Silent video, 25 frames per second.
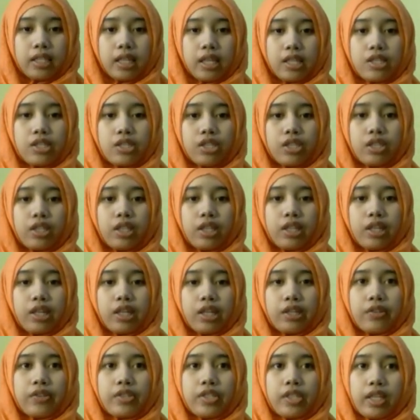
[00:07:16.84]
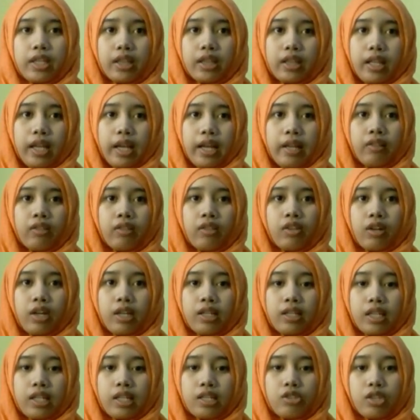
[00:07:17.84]
is decreased and
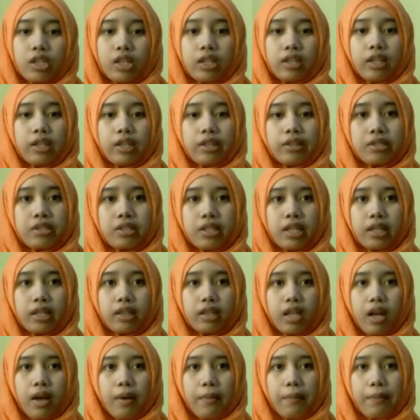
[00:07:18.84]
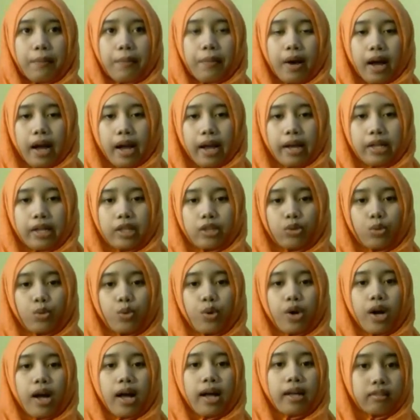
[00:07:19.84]
rent is increased by
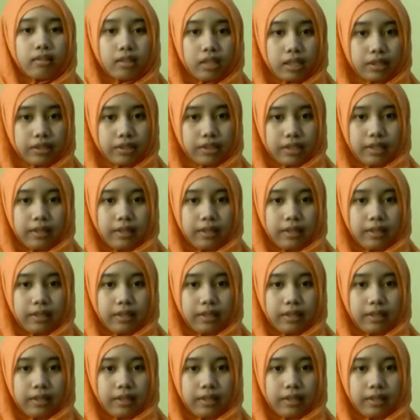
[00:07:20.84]
$200.